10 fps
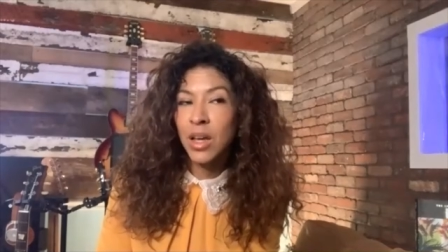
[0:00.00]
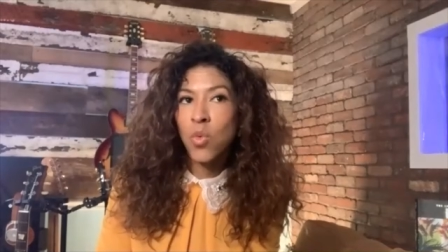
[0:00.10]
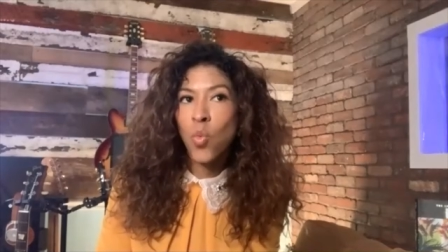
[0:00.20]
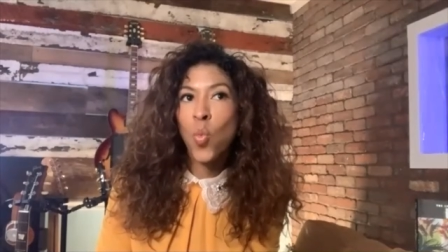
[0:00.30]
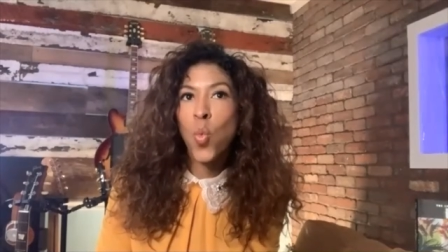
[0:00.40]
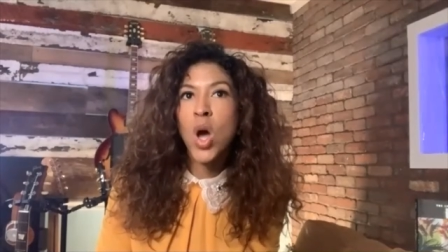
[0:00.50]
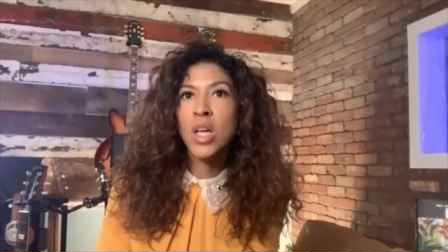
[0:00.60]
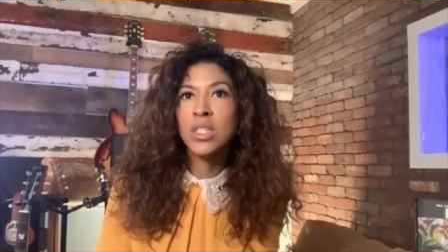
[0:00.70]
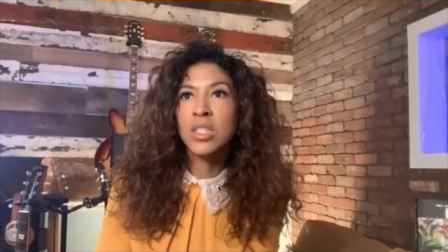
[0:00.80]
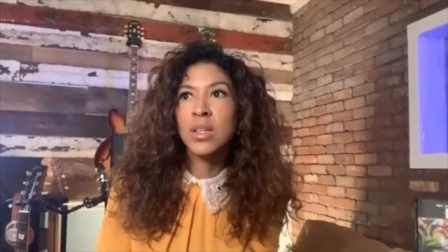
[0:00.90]

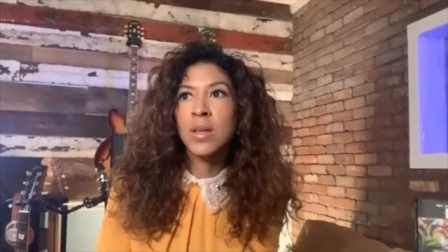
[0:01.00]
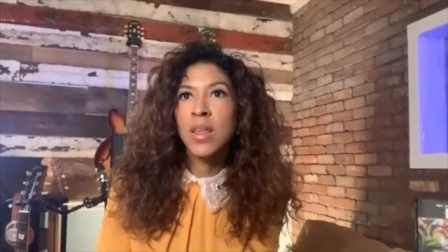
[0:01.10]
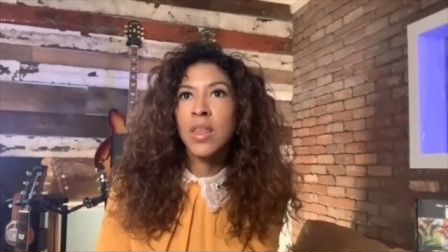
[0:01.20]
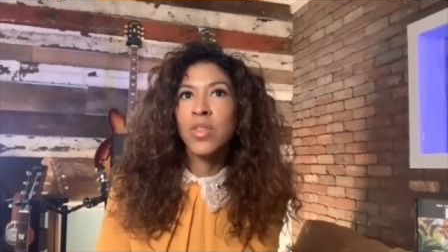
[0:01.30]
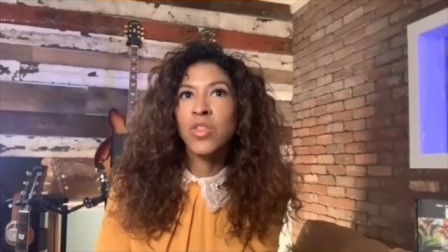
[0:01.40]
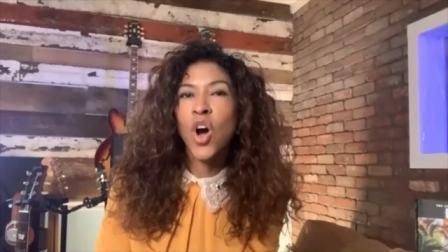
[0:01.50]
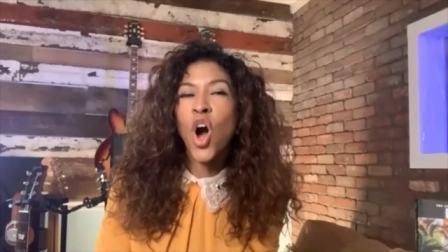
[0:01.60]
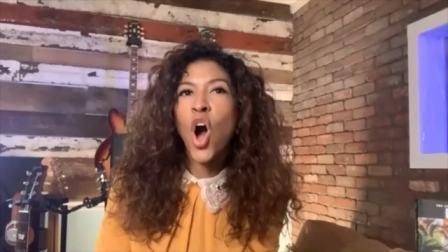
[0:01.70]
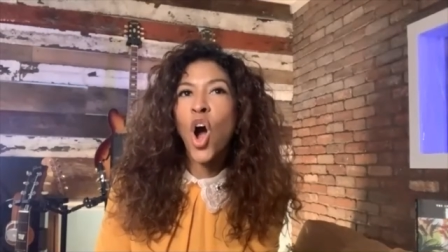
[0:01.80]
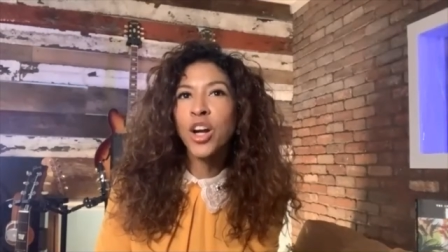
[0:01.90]
was the
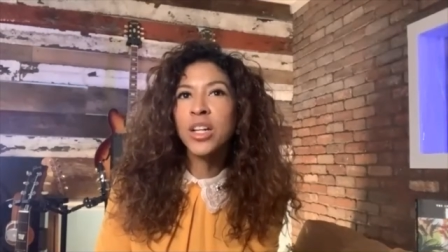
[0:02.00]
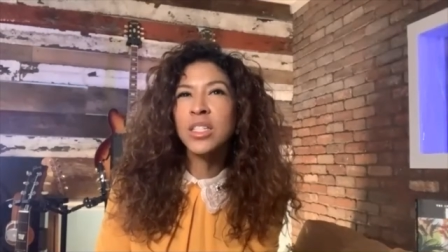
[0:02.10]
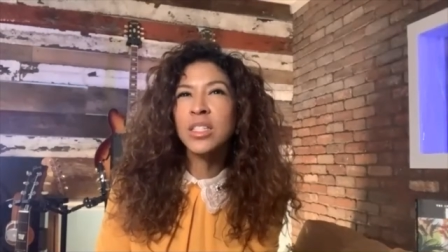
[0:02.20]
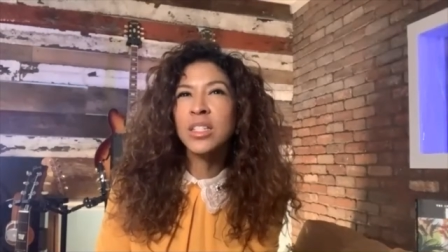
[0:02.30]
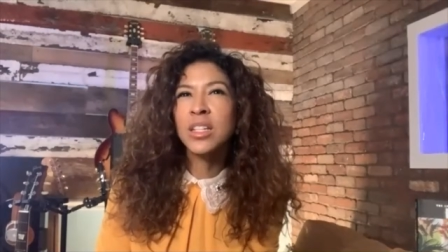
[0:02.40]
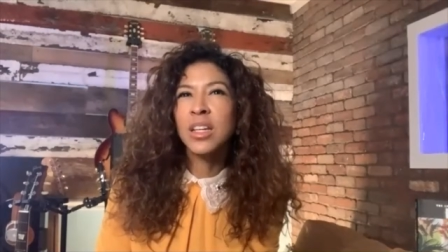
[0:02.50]
hardest,